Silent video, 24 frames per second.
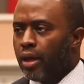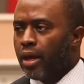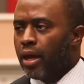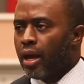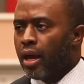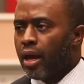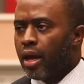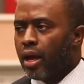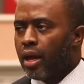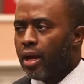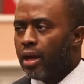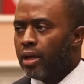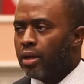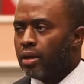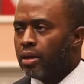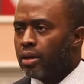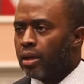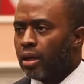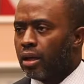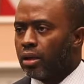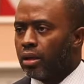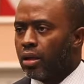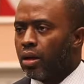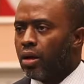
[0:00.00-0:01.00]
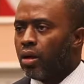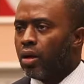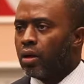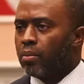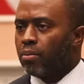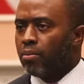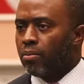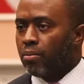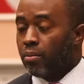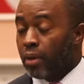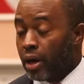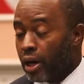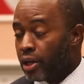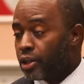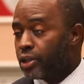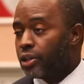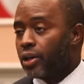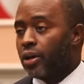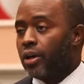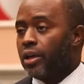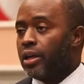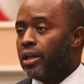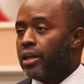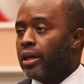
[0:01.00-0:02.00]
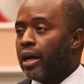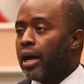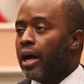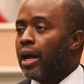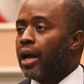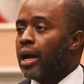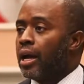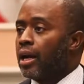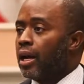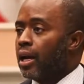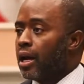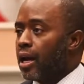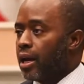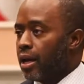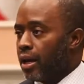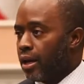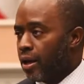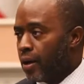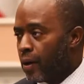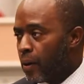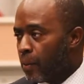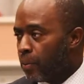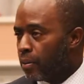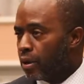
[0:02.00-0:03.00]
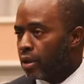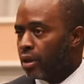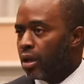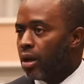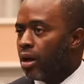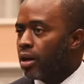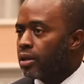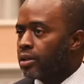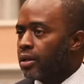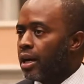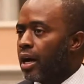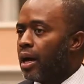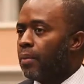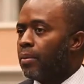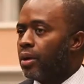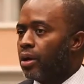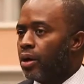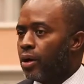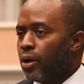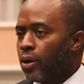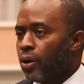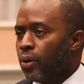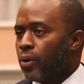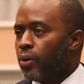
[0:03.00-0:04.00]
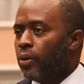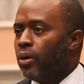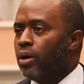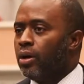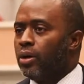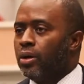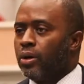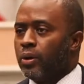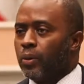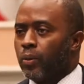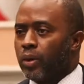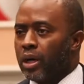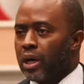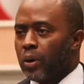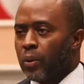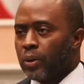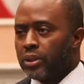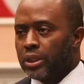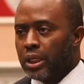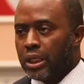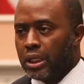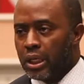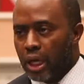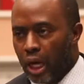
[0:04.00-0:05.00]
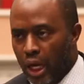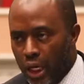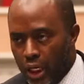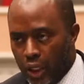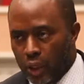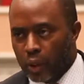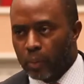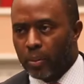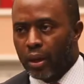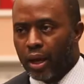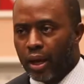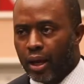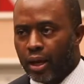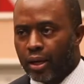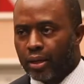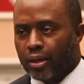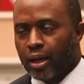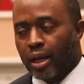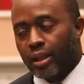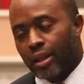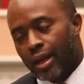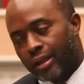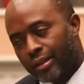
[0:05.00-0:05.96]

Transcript: And along my journey, I had a lot of help. A long time ago, when I was a younger man, I'd